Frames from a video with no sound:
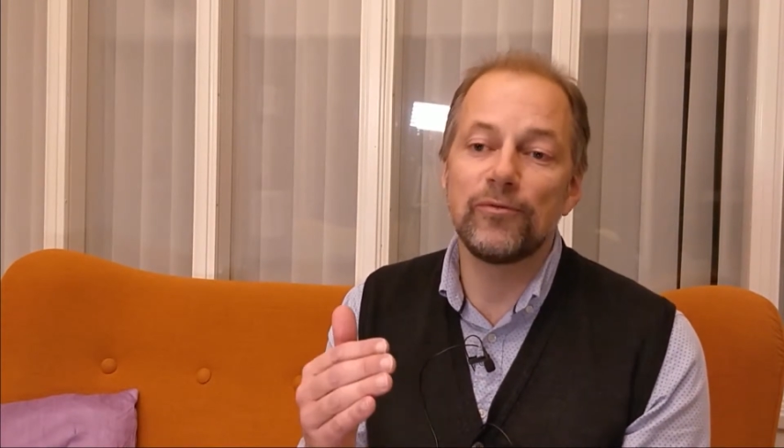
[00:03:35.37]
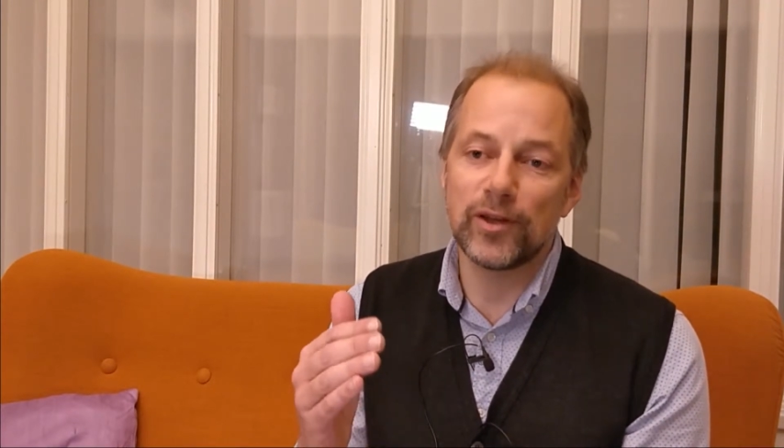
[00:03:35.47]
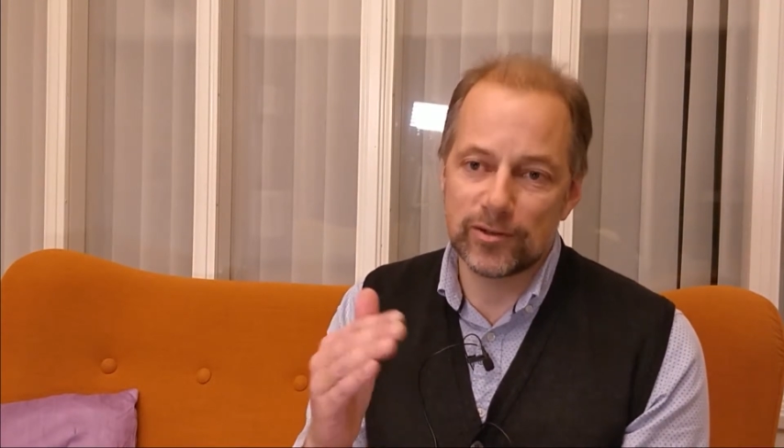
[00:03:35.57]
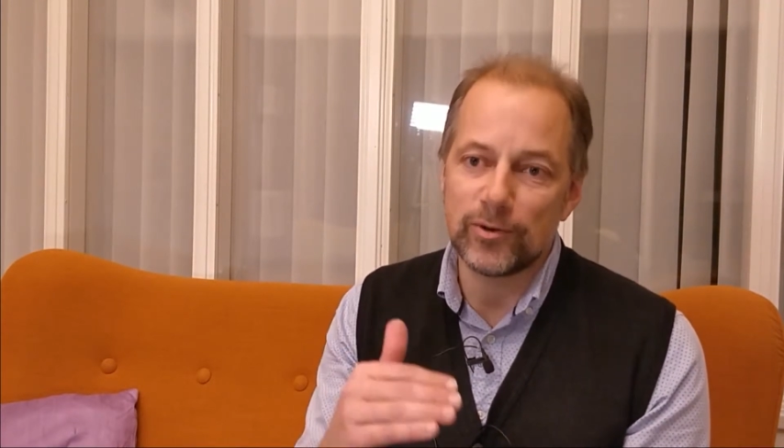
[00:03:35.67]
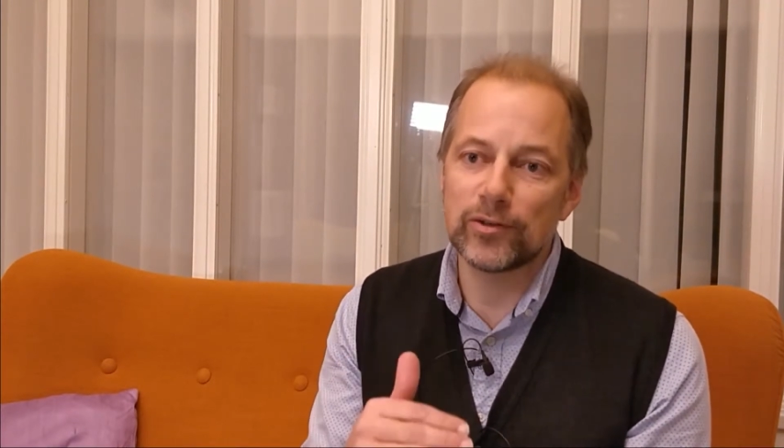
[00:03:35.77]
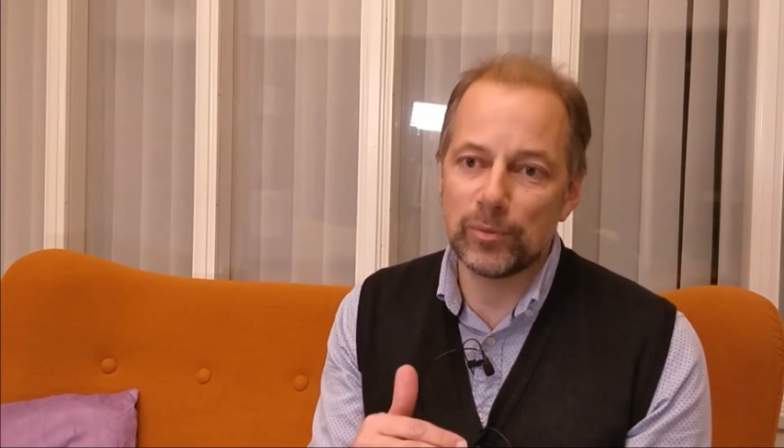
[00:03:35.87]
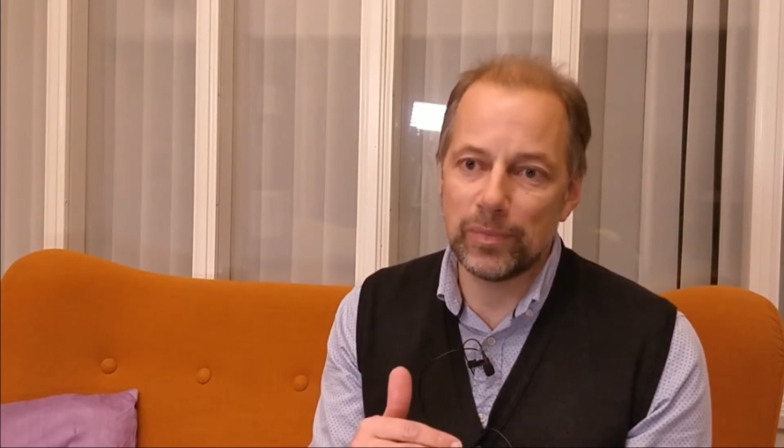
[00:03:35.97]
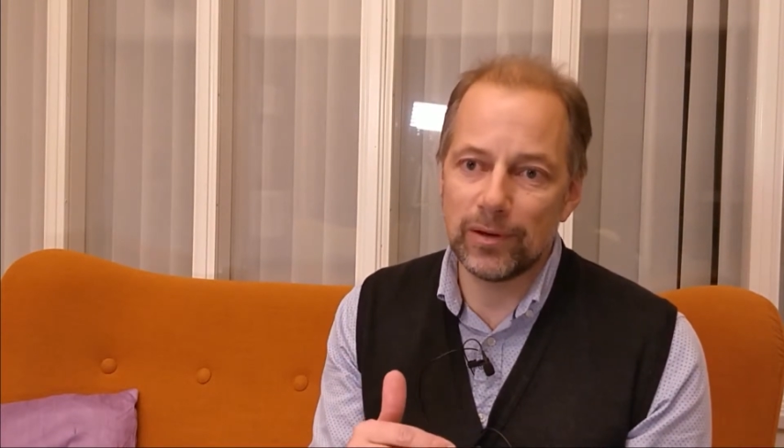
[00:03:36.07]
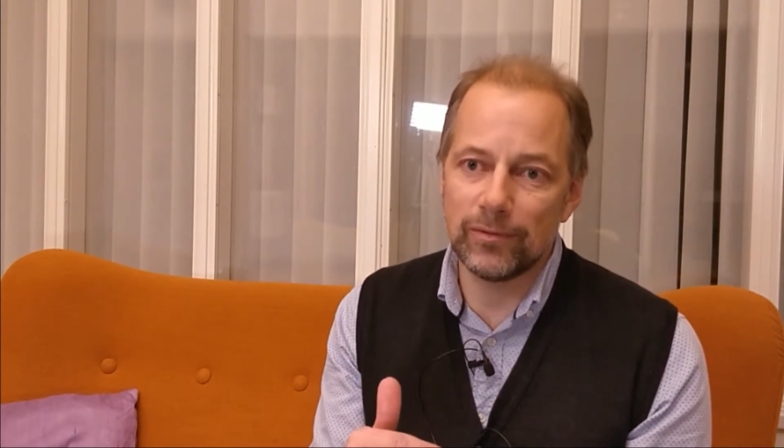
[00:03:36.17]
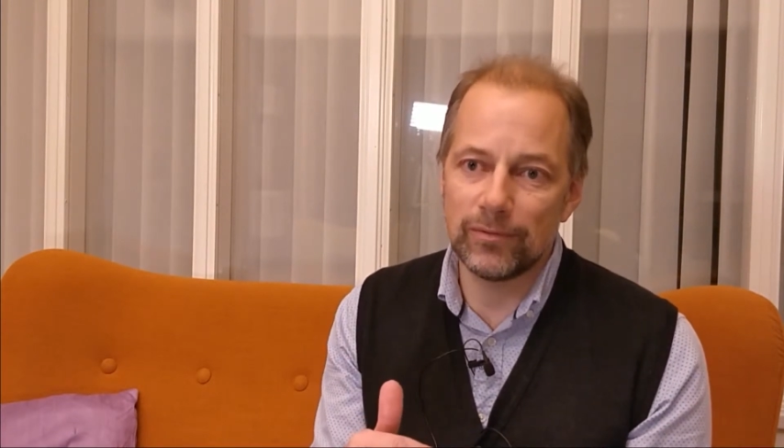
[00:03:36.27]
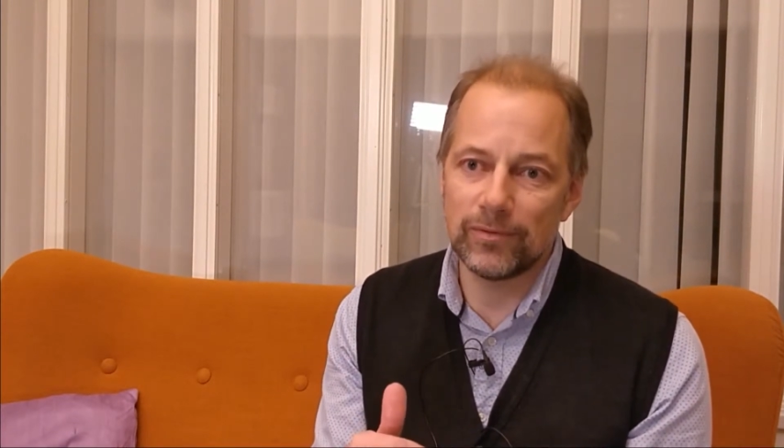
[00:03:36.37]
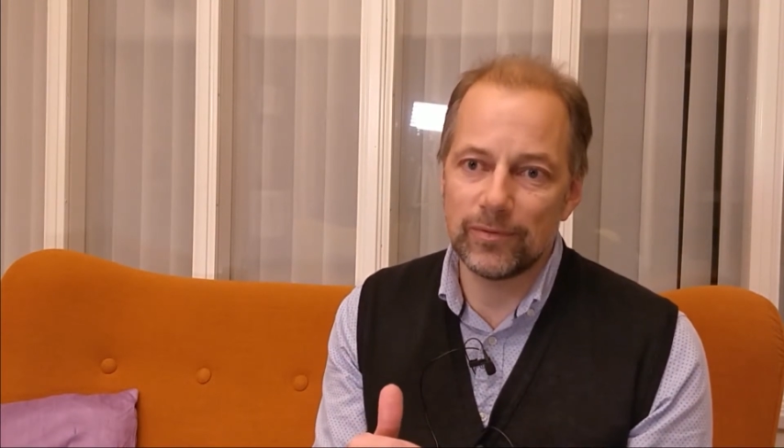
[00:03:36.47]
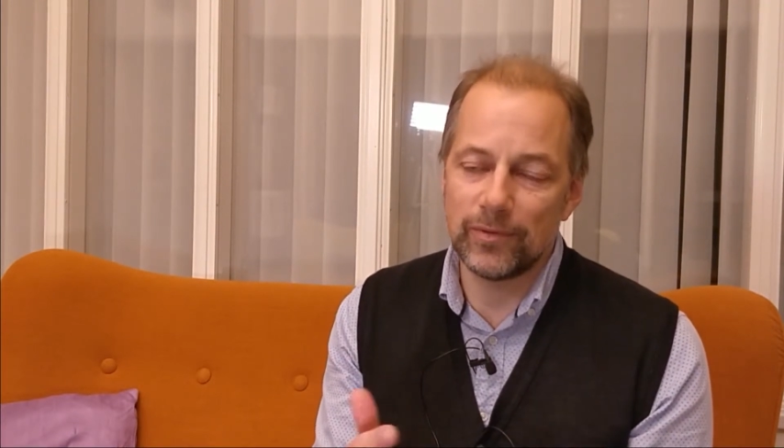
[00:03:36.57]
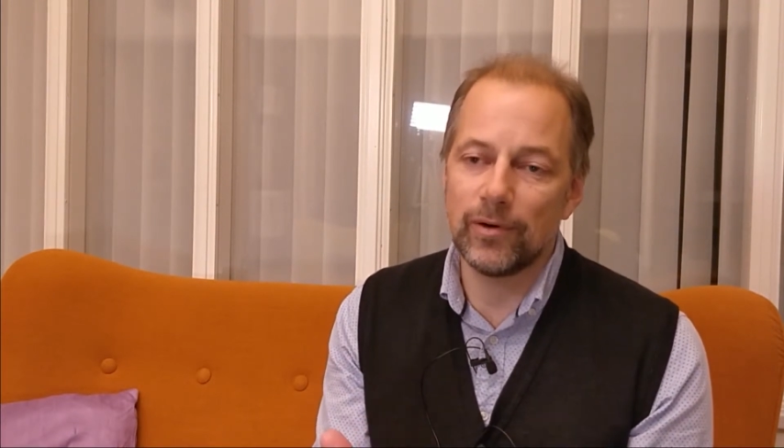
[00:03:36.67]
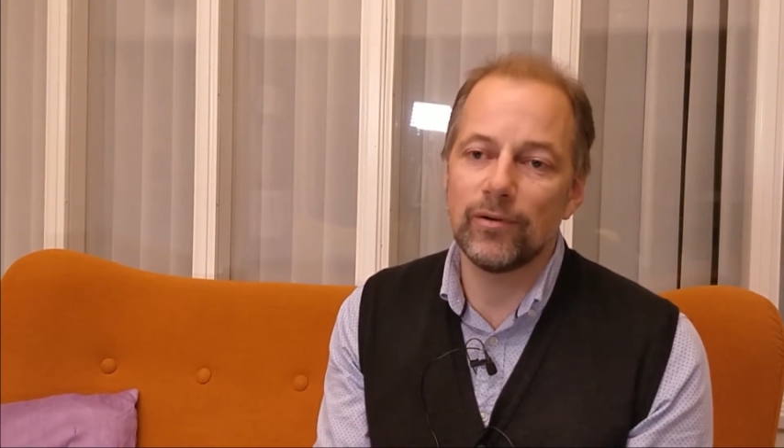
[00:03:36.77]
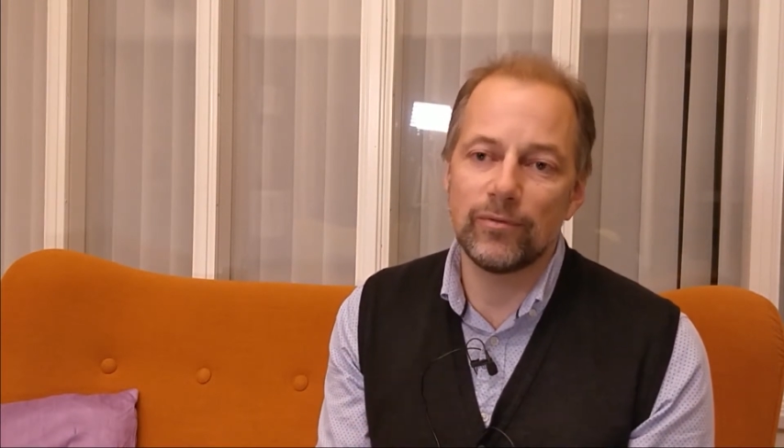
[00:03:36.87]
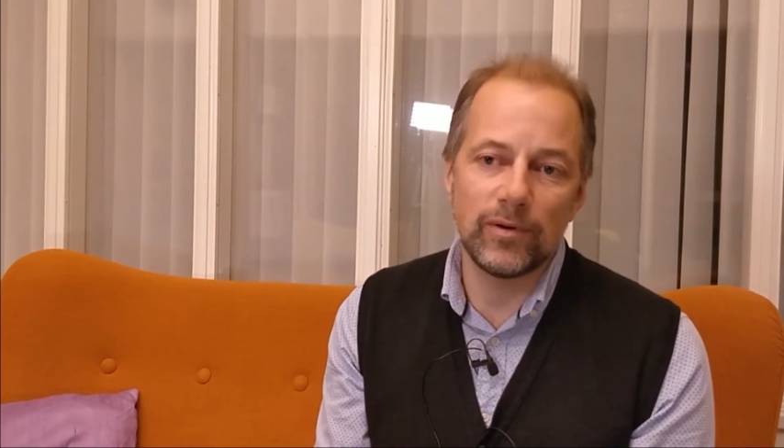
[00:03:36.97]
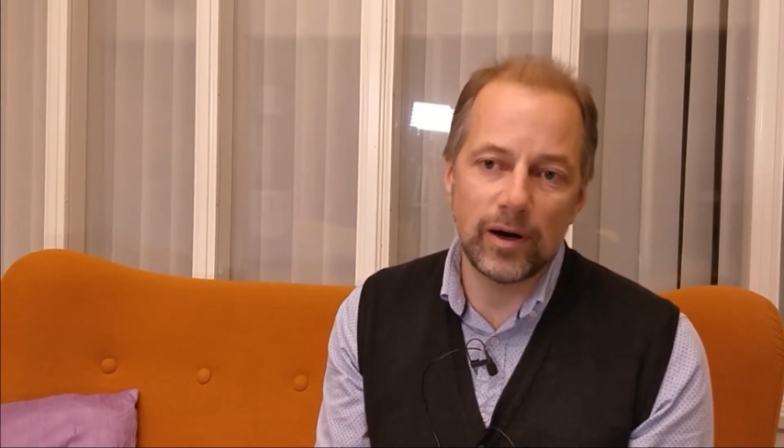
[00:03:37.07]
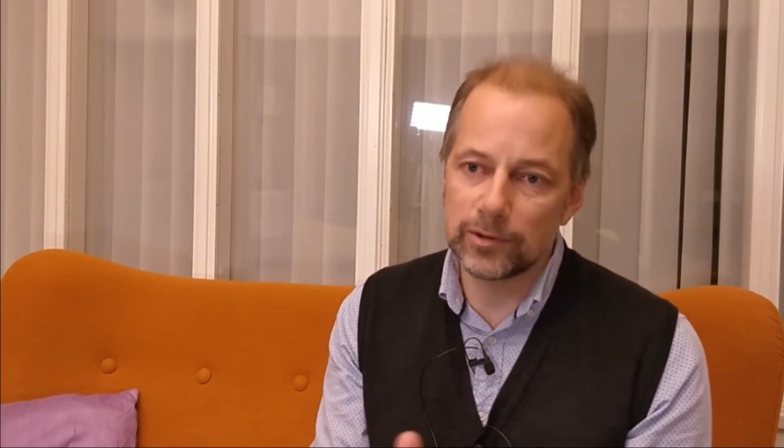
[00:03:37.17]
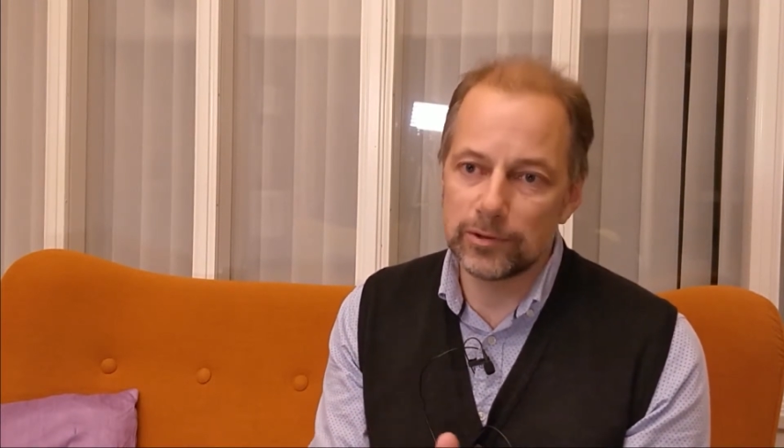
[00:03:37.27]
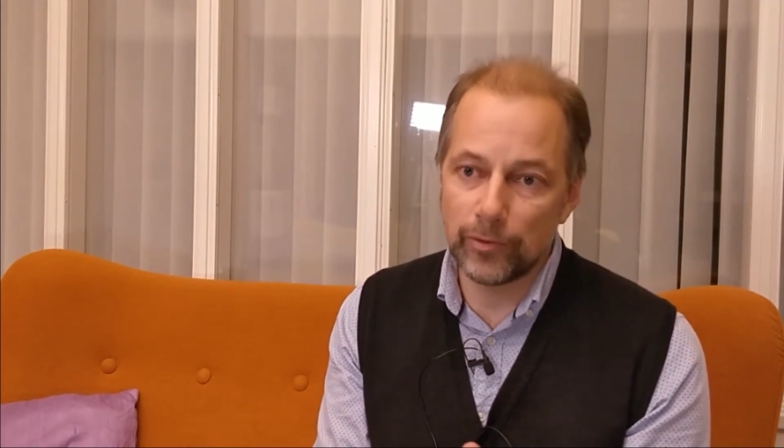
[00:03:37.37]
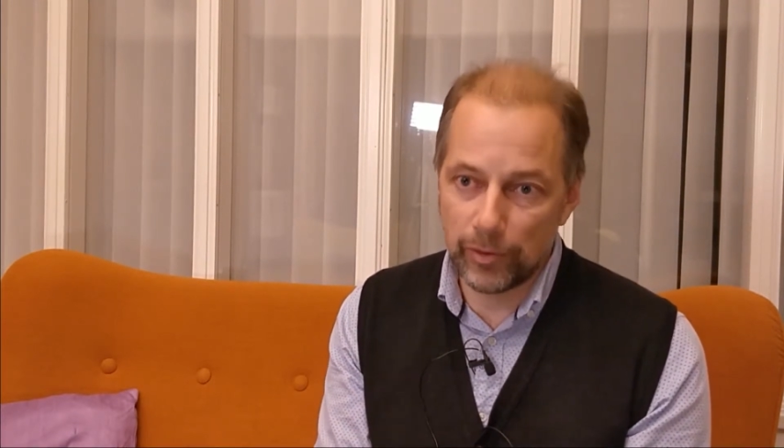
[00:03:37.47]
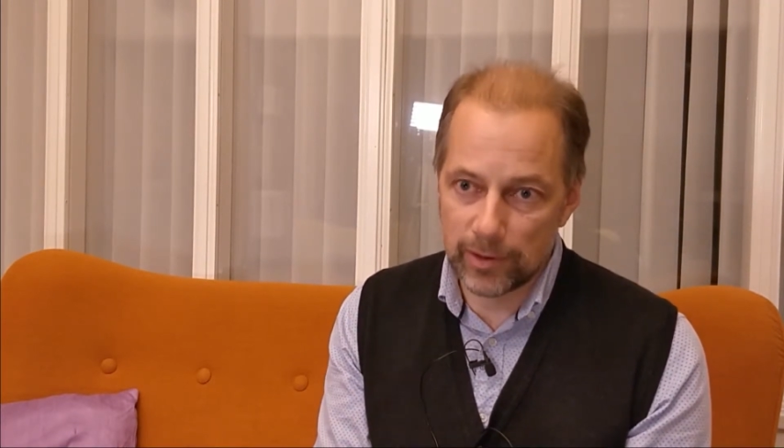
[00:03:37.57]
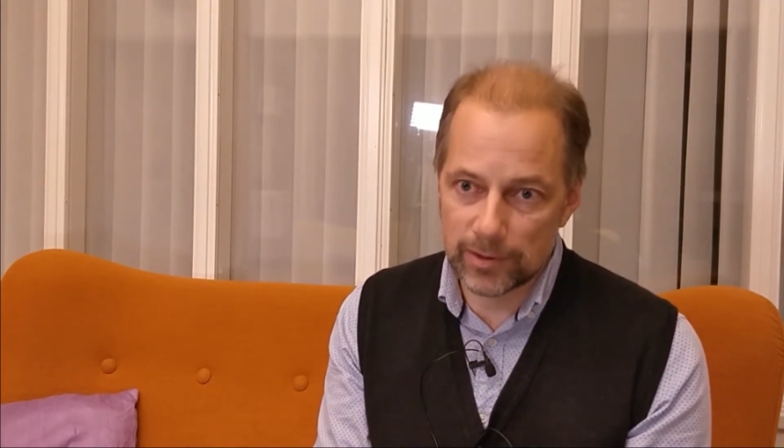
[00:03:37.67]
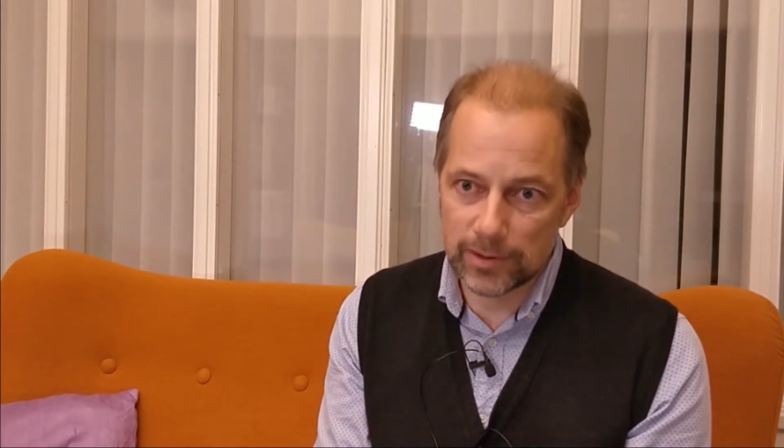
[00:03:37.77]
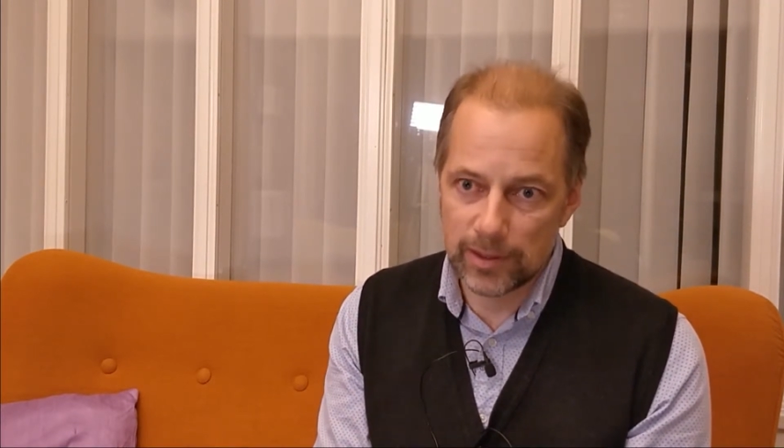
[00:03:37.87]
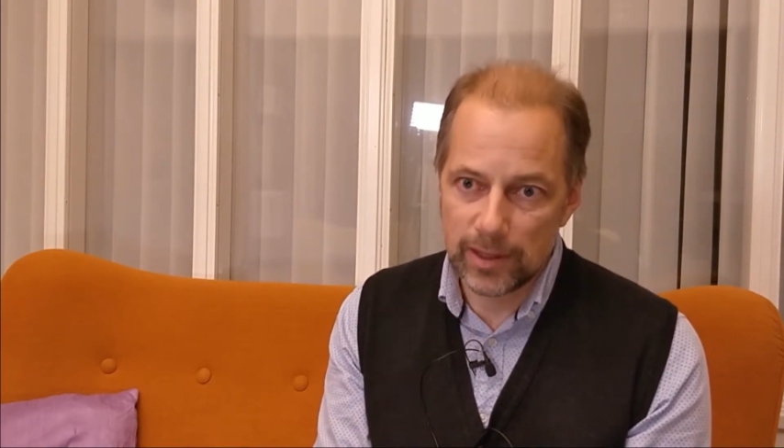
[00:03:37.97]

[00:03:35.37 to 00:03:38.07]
fixed recipe of how to do things.